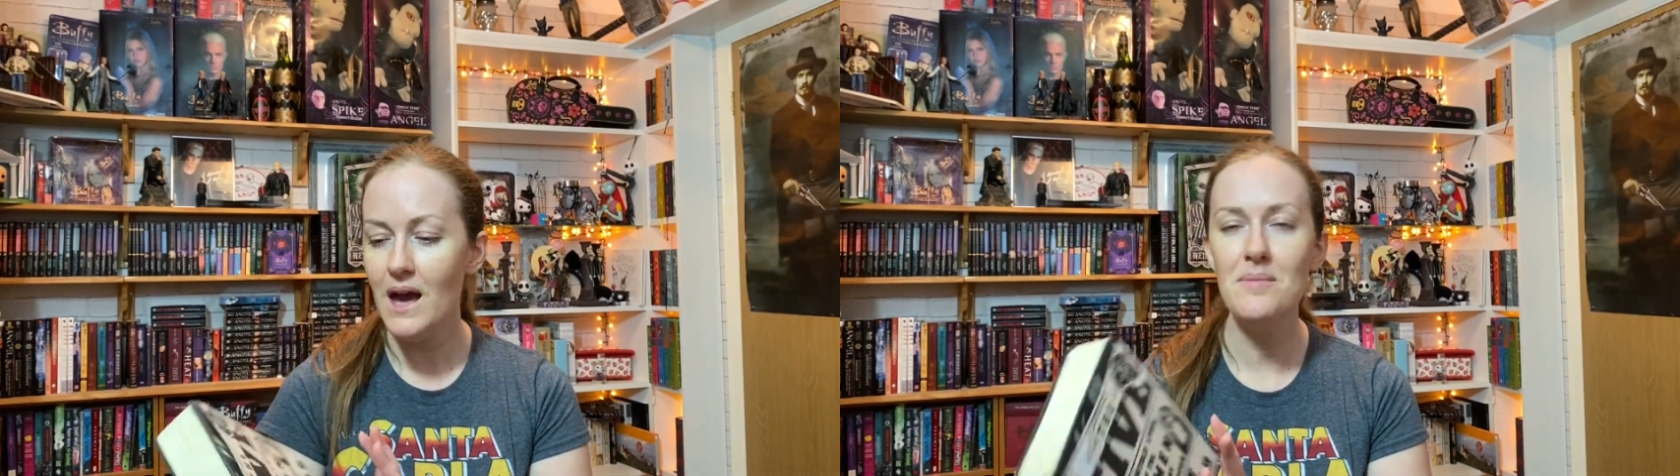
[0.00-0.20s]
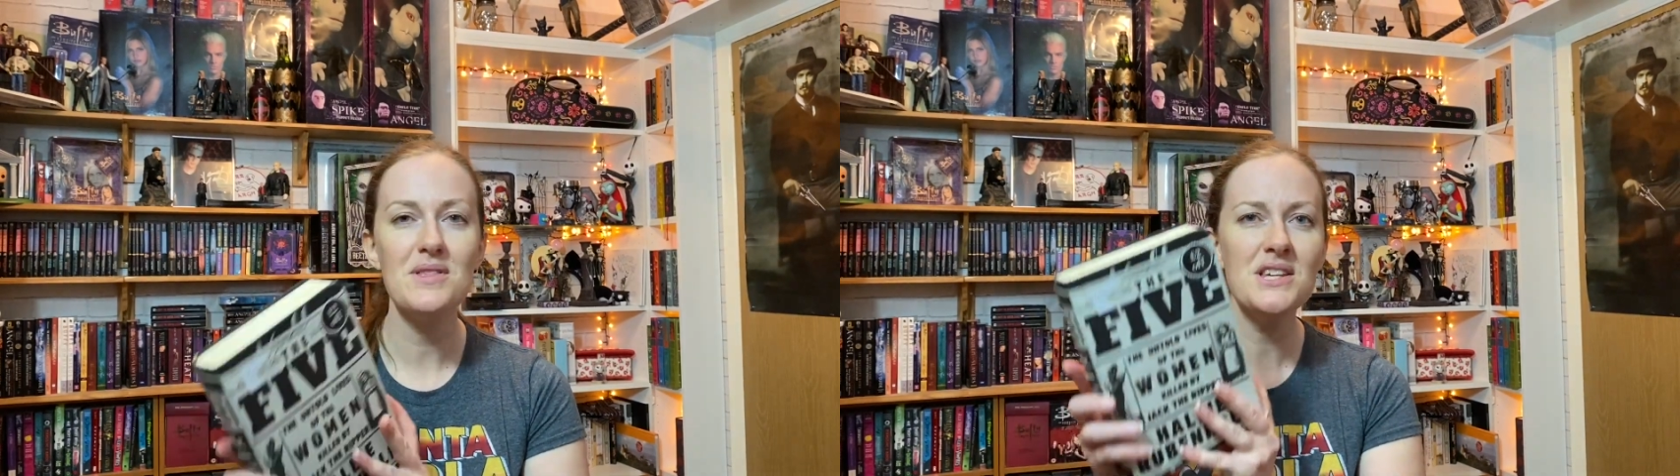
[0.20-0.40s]

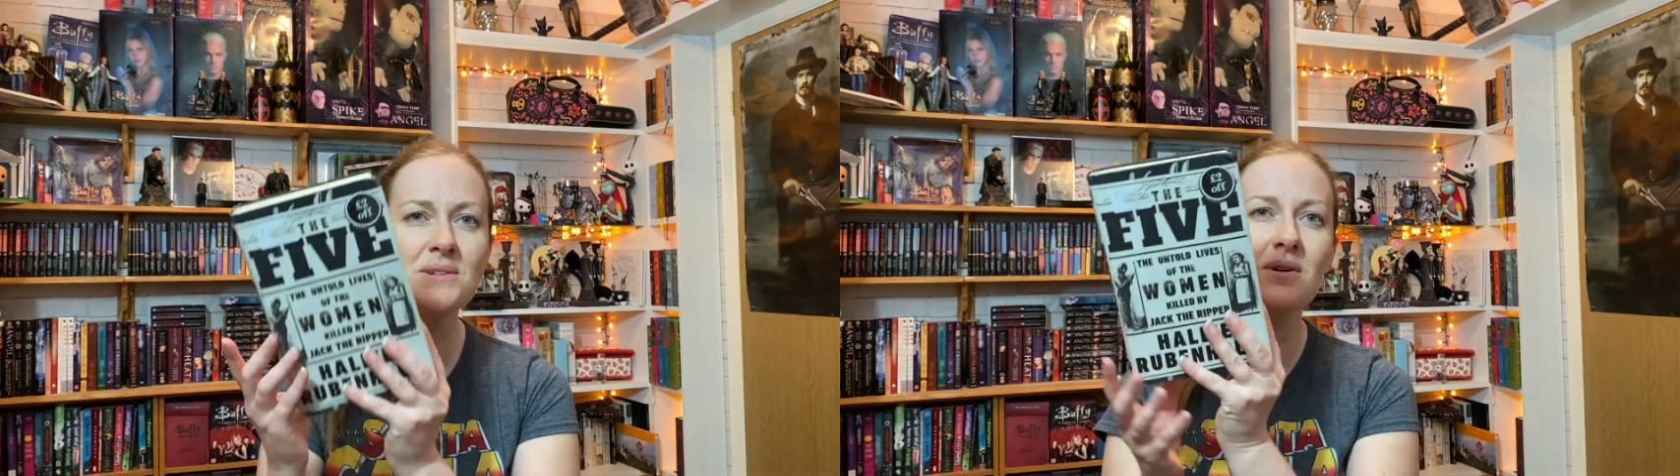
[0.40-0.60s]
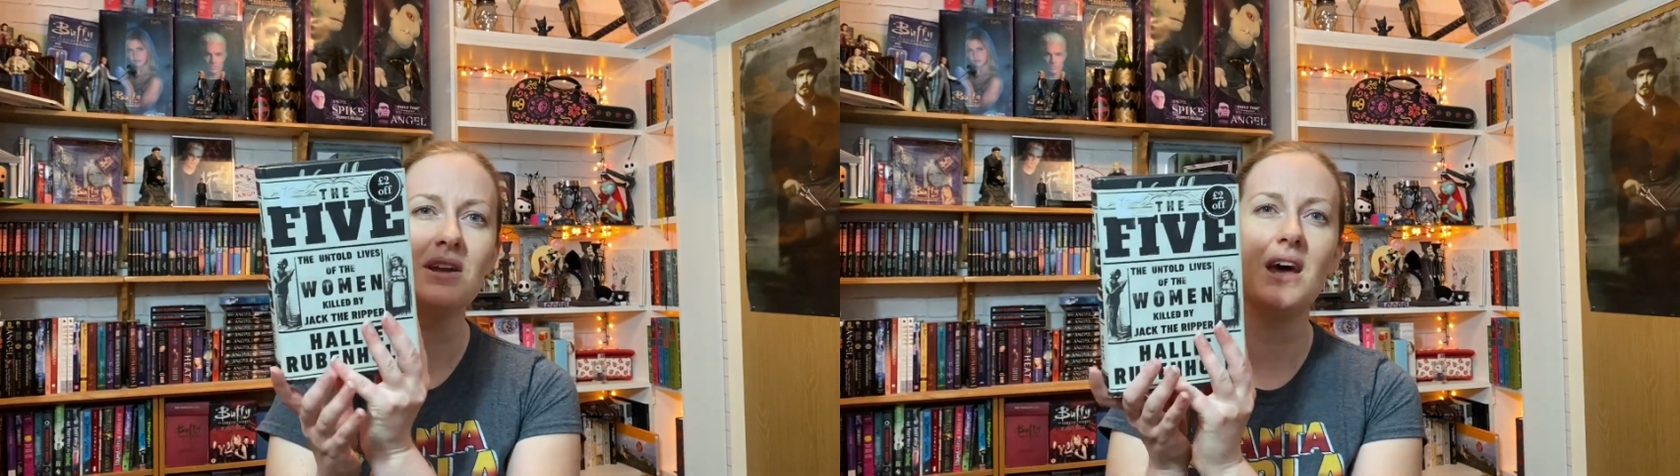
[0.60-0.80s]

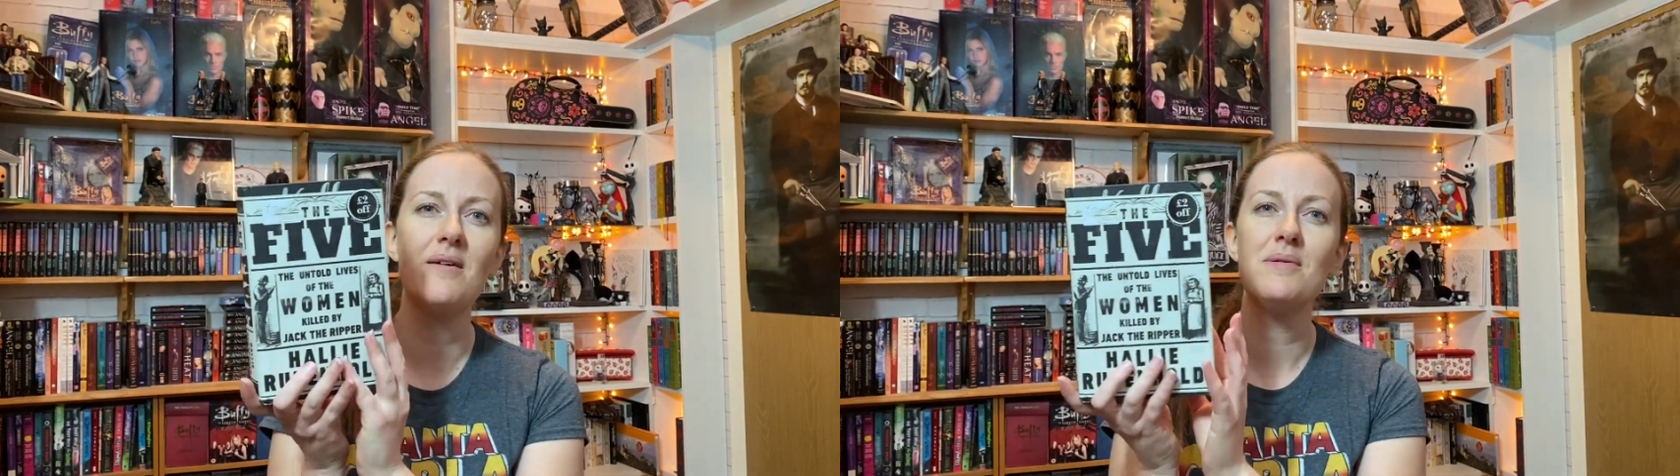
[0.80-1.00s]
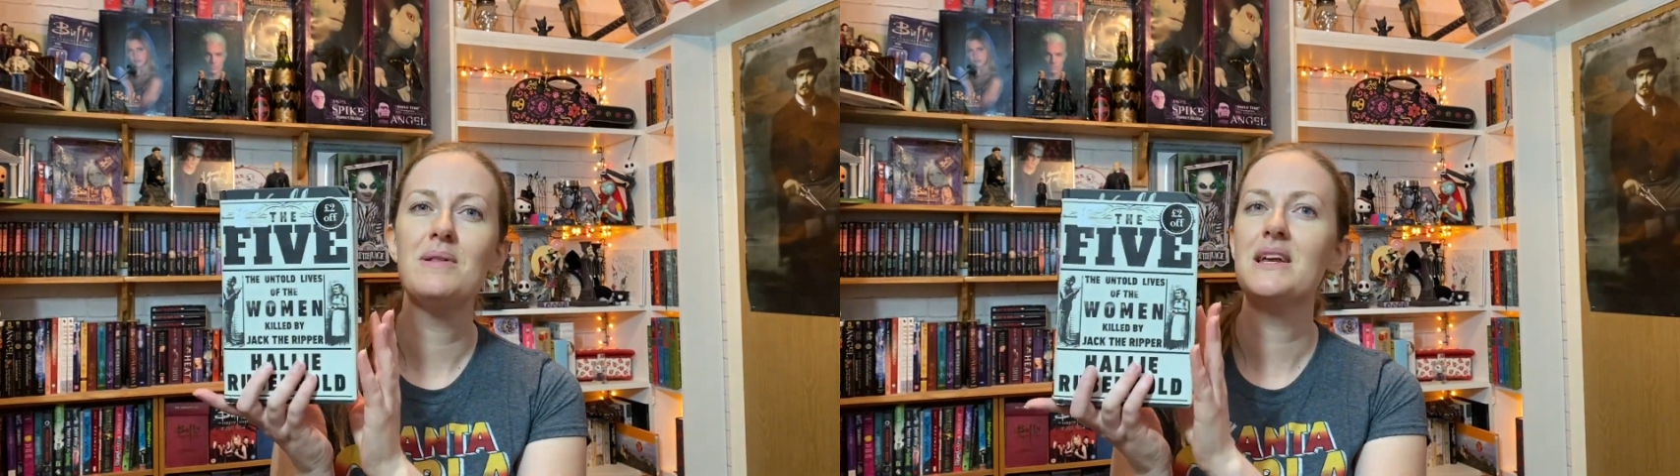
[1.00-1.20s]
This one I've
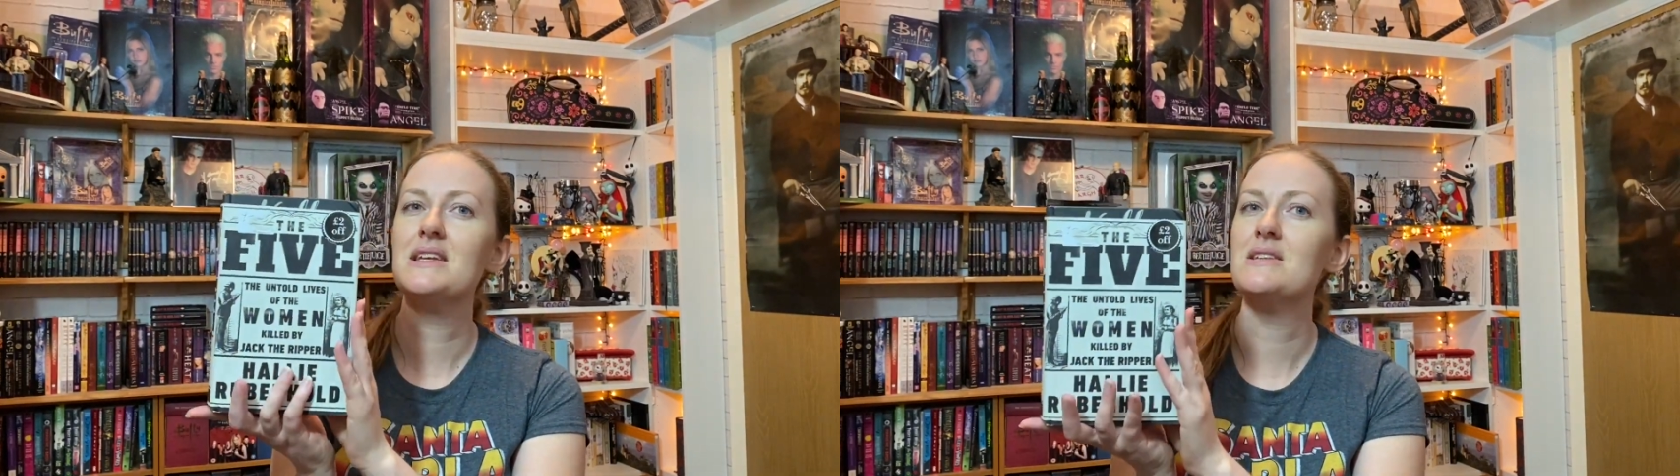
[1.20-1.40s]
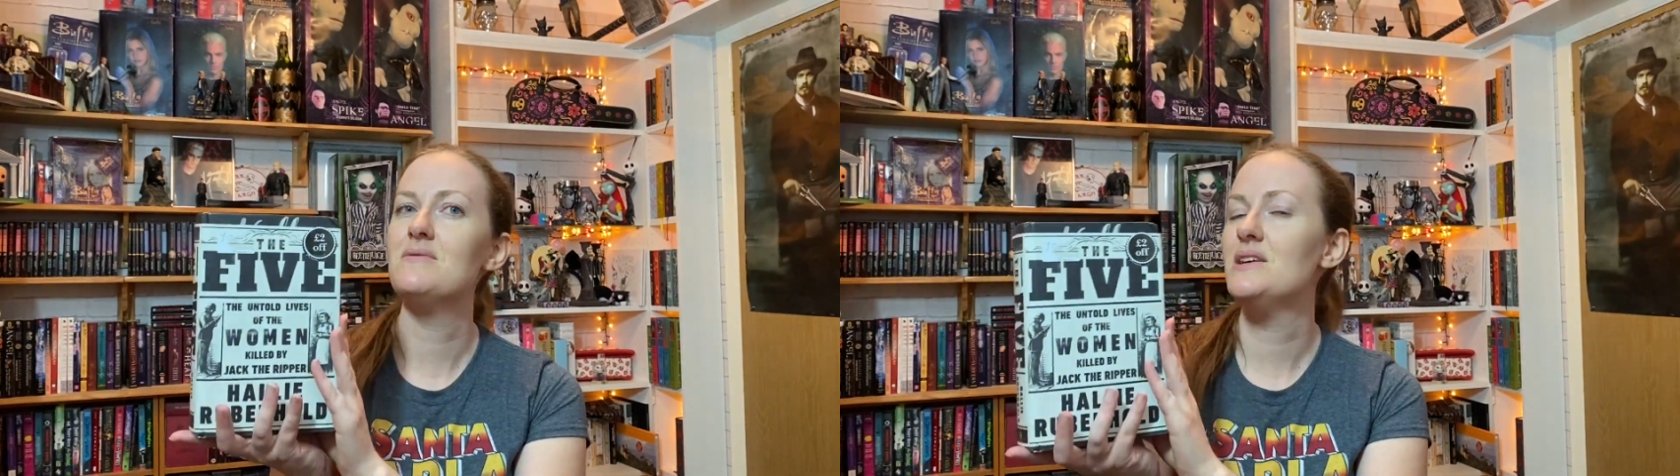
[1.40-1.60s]
been planning
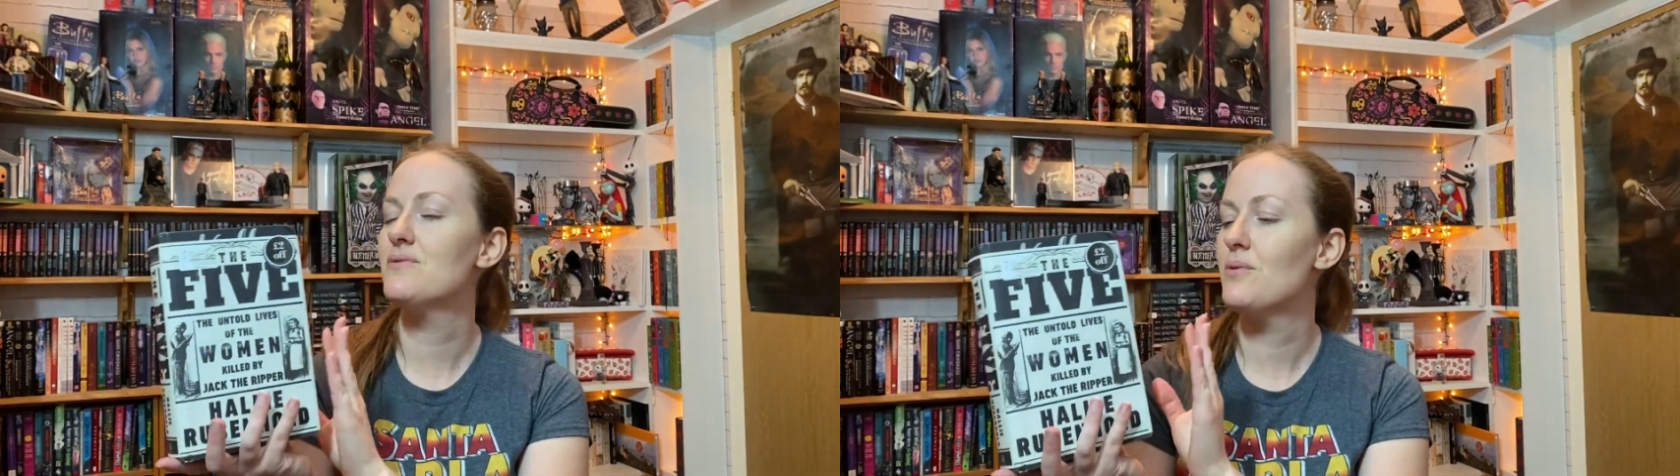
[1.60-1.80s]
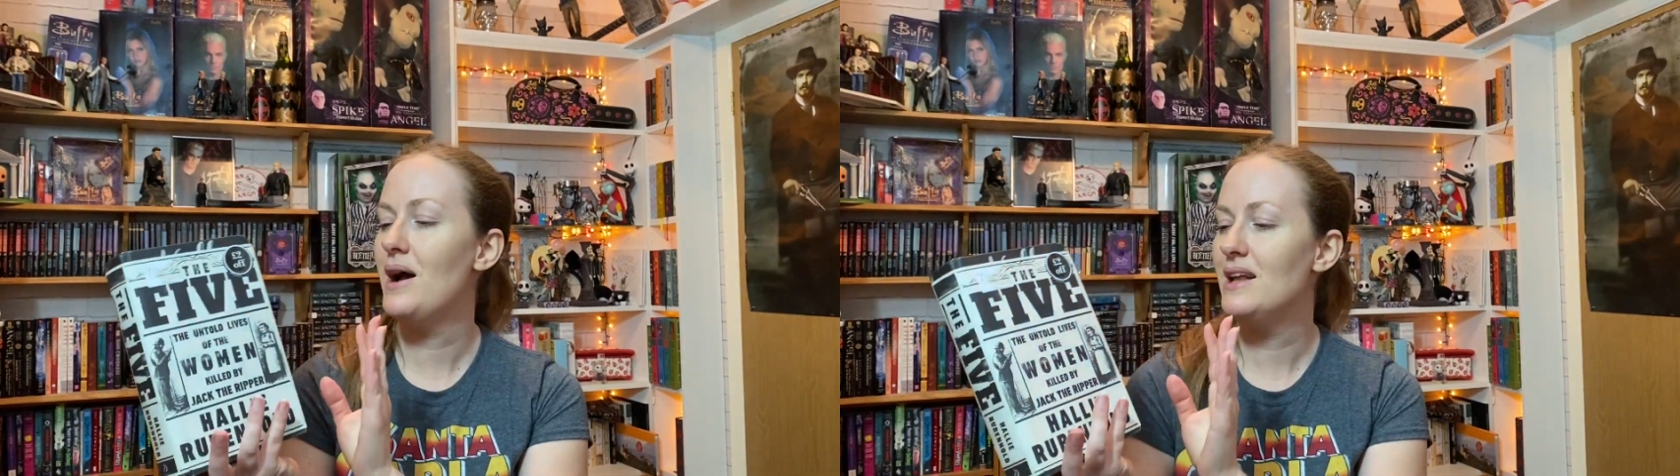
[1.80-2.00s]
to read
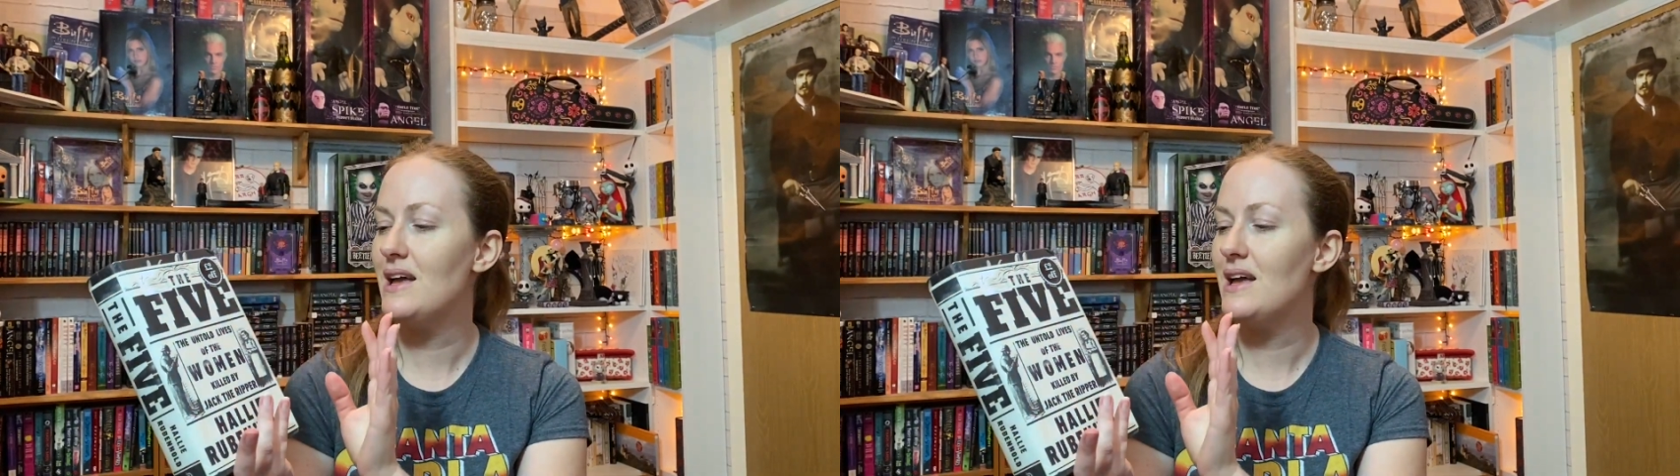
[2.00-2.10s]
for a while.